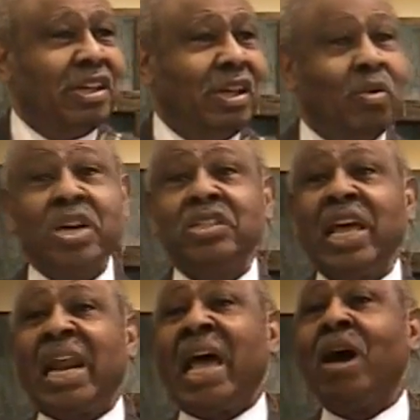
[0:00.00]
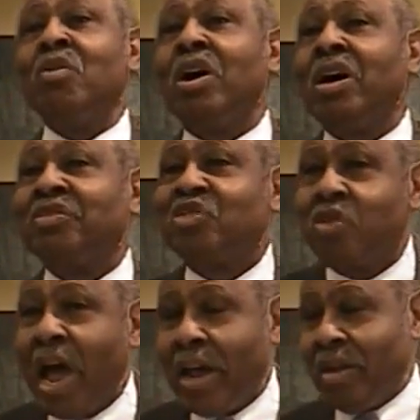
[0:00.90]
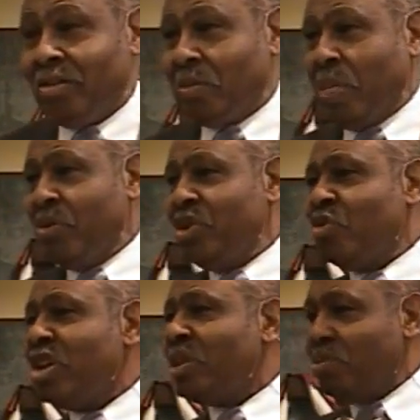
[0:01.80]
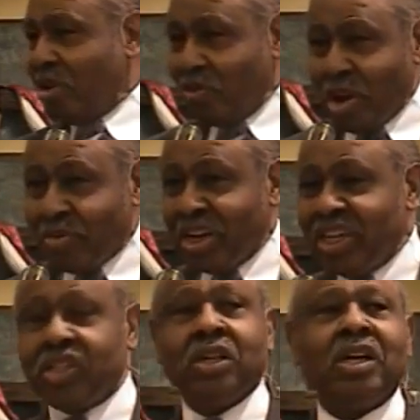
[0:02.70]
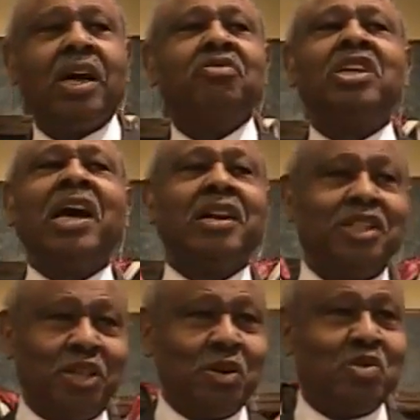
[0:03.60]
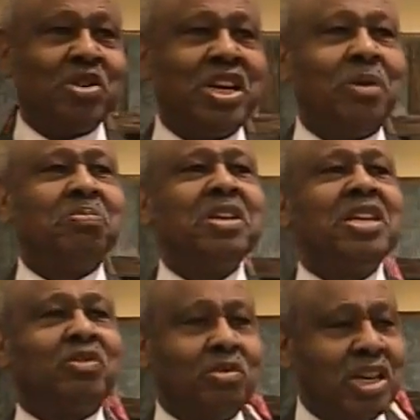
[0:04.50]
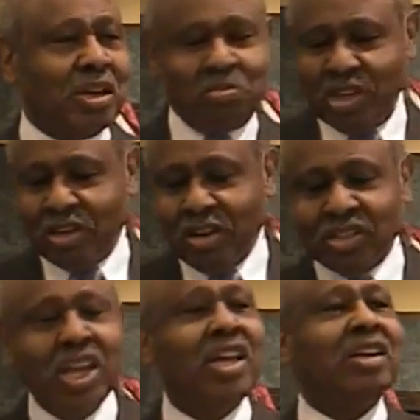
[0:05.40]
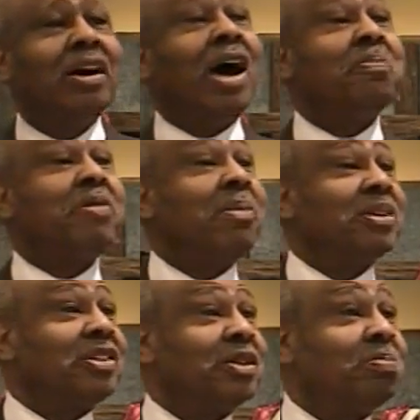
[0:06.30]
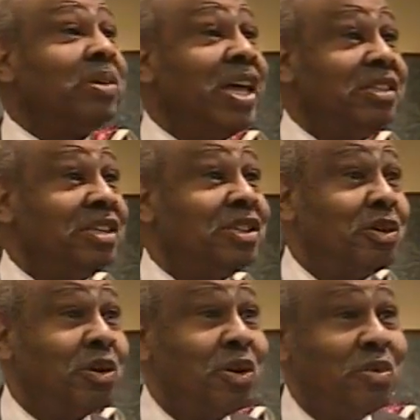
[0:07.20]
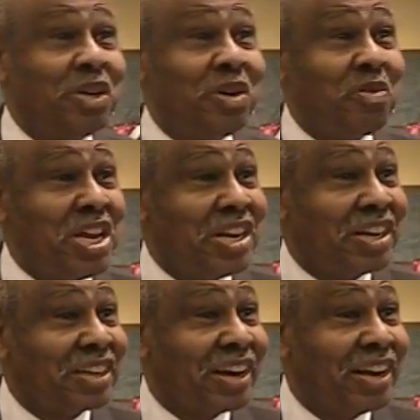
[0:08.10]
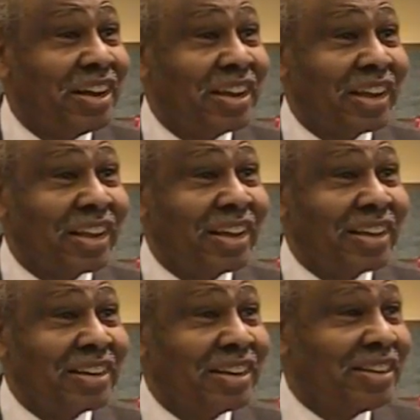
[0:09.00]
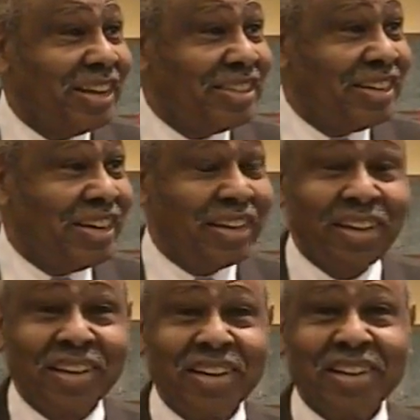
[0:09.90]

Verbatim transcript: And what is that hour of trial? When you read the book of Revelation, and I've challenged you to read it, please read it because God promises blessings to you when you read it. Yeah. Doesn't he?